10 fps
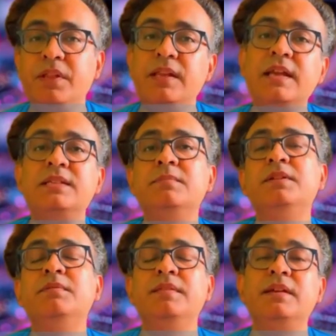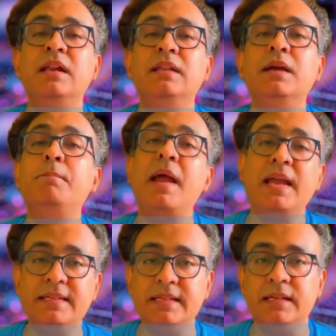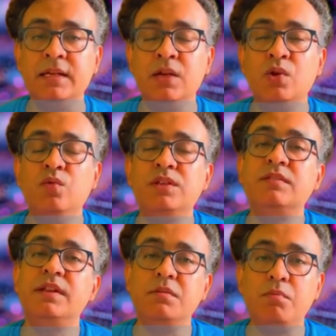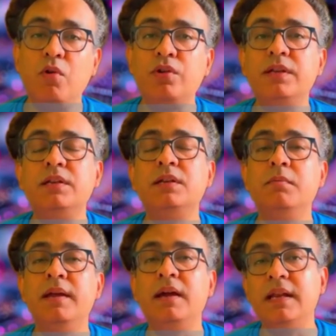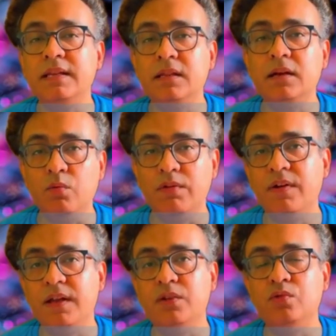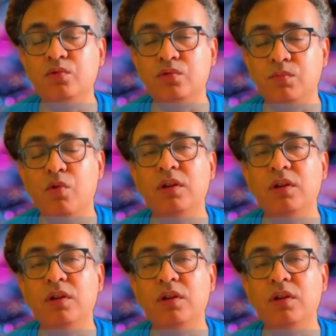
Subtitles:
next step is basically the packaging, which is very important, by cutting the wafer into small